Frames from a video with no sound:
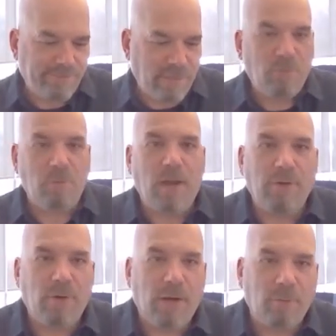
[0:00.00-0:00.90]
come to
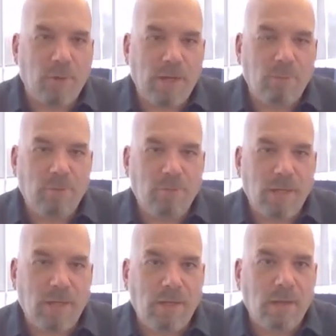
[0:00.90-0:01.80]
mind right away, would
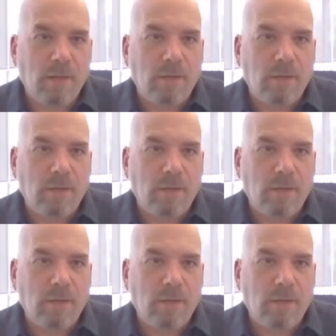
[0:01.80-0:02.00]
be